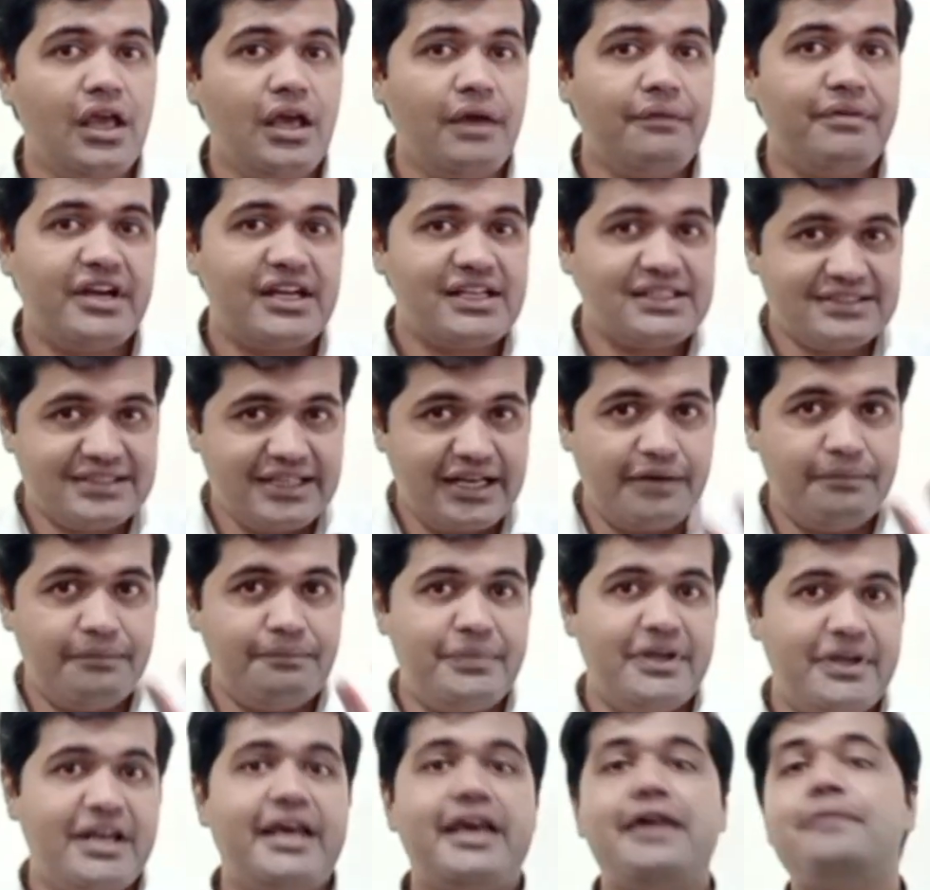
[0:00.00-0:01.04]
For
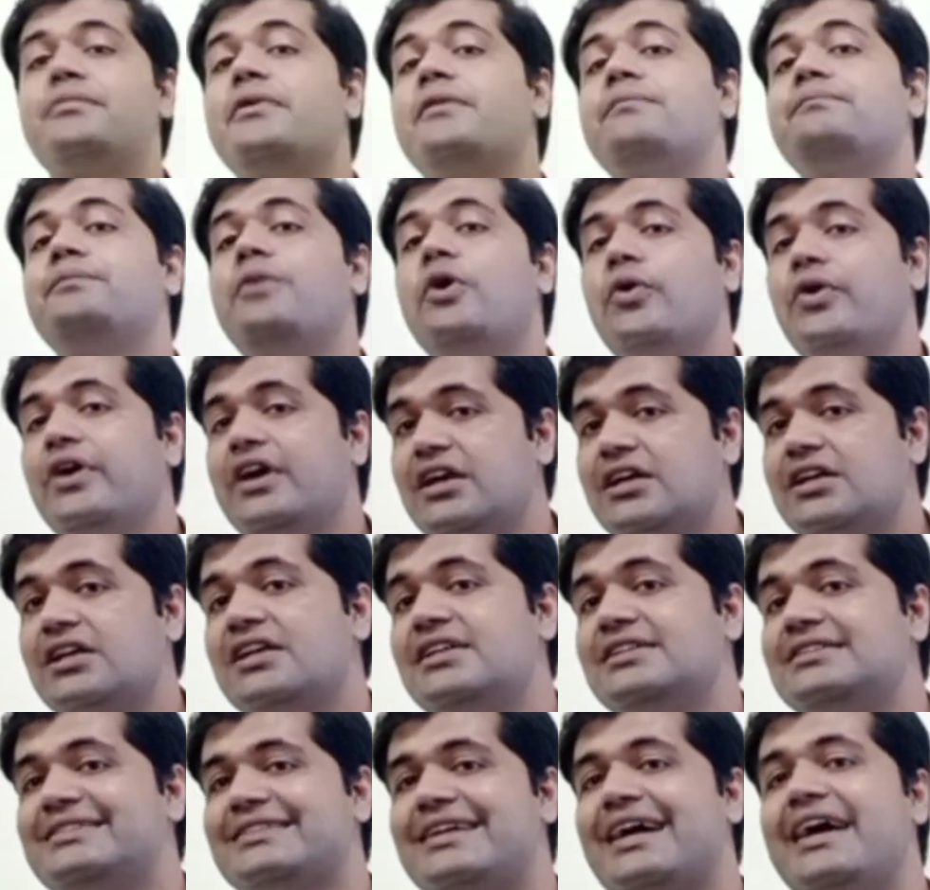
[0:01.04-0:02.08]
example, if a poet
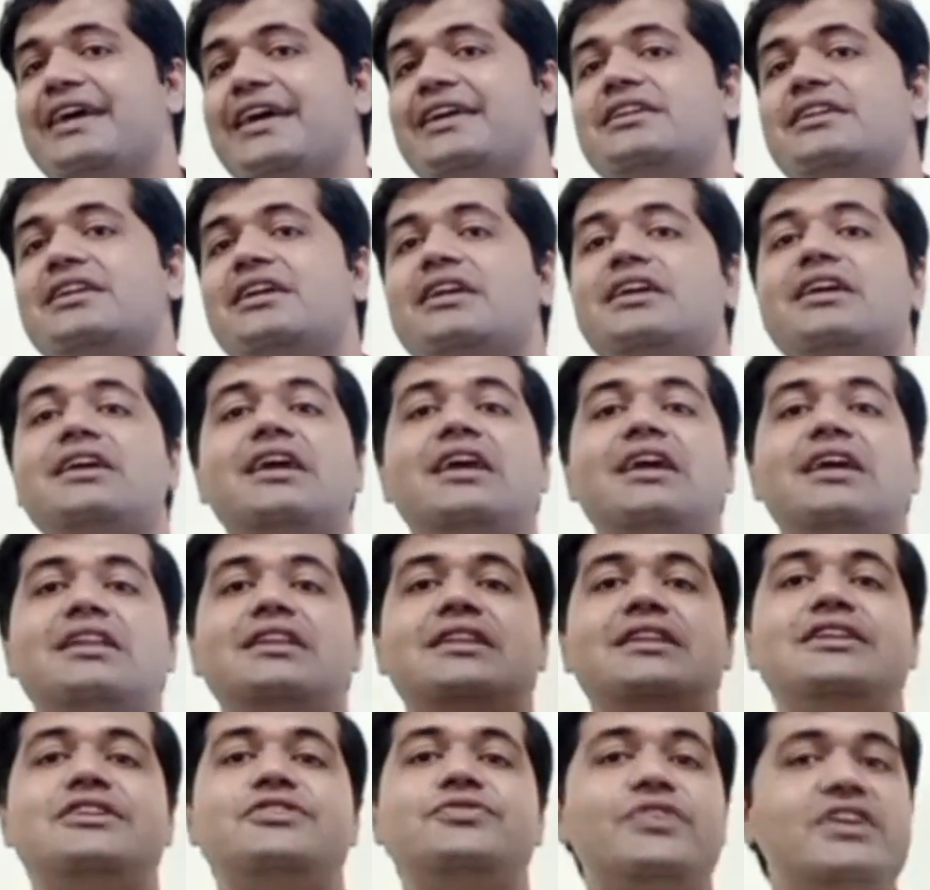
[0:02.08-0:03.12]
is writing in
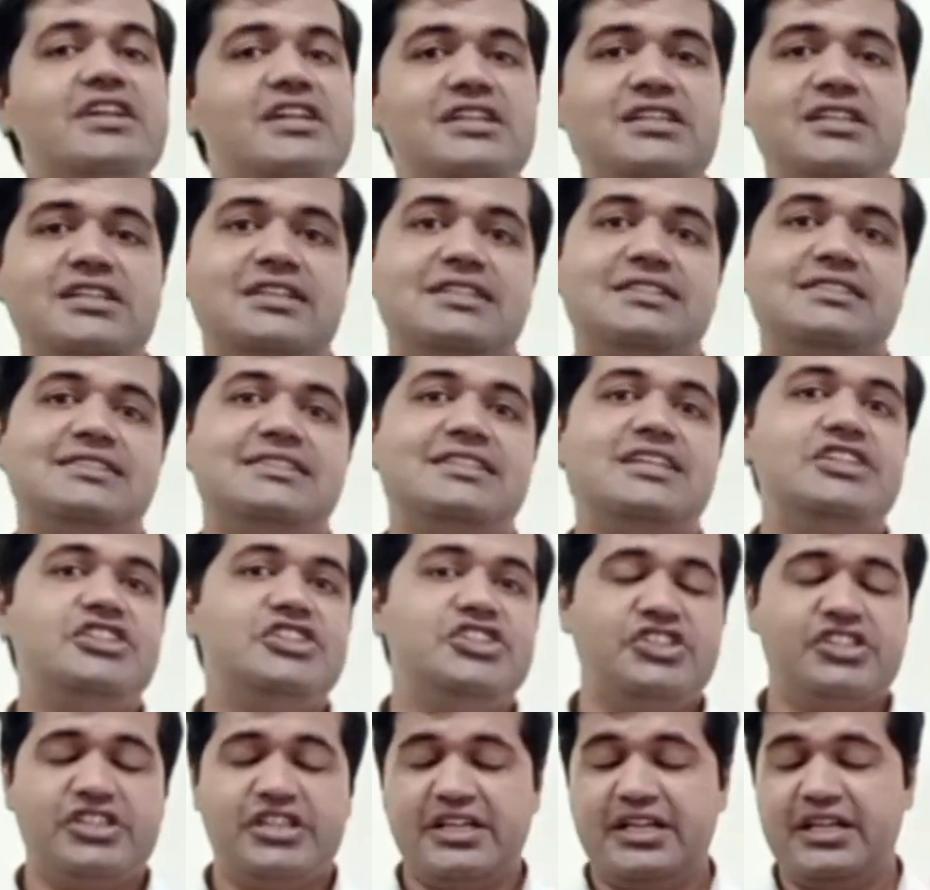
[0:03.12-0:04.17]
the 20th
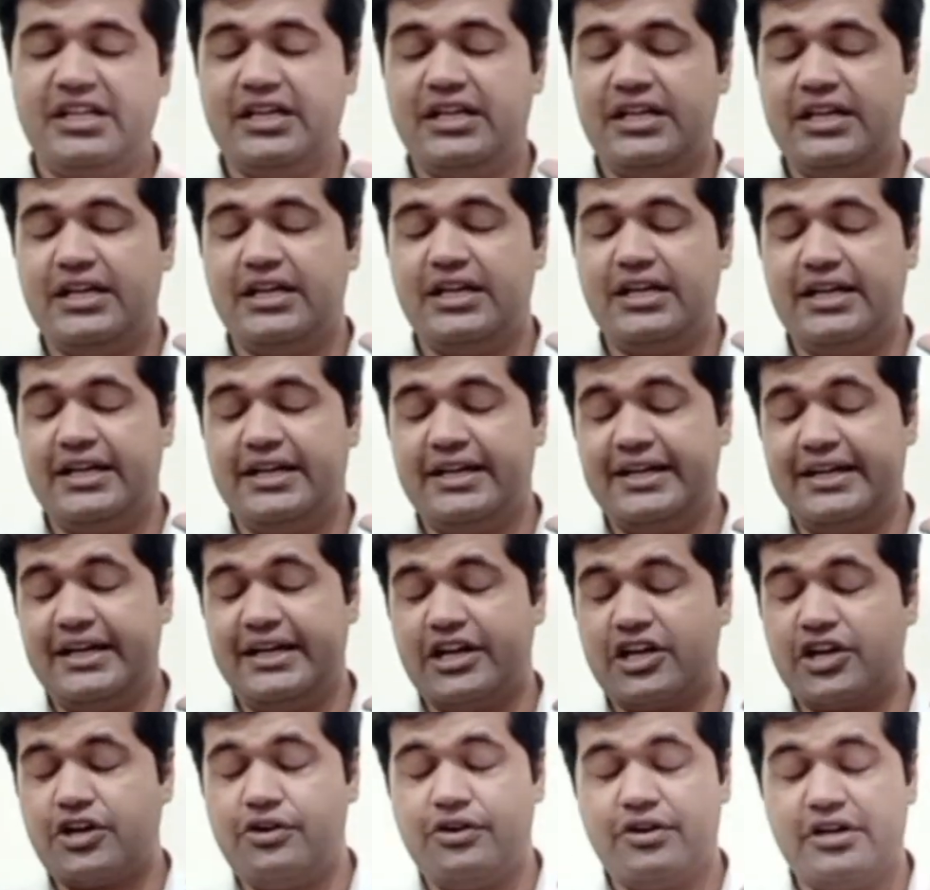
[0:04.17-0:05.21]
century,
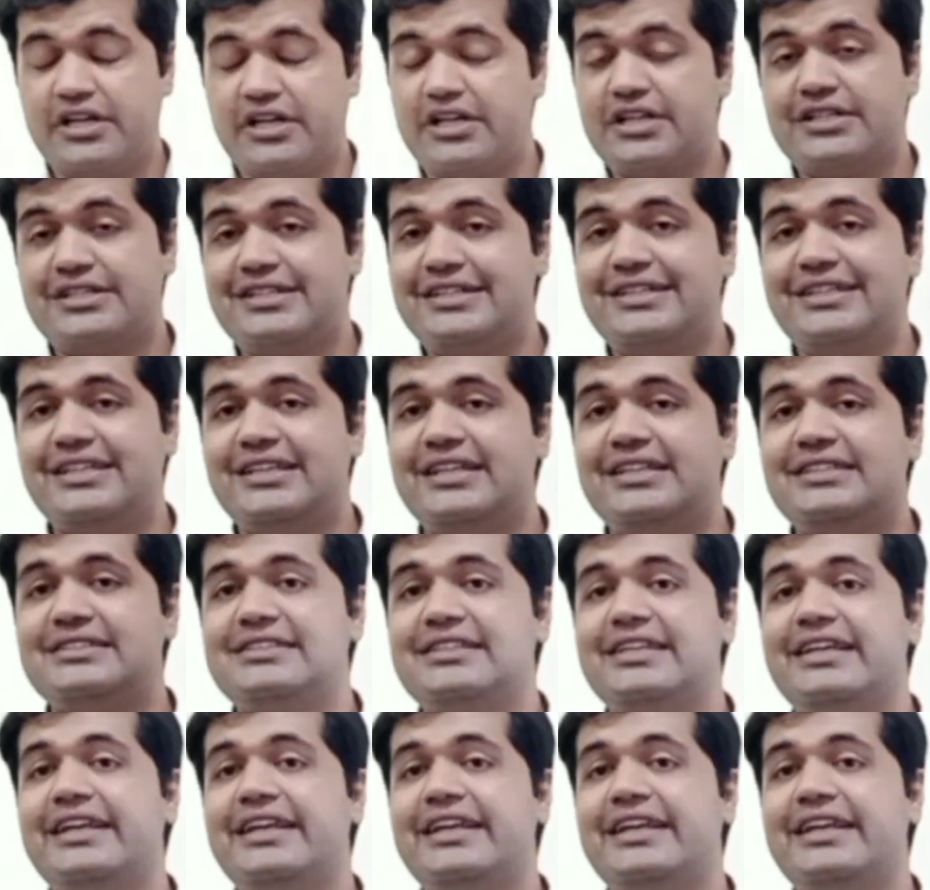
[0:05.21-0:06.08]
according to T.S.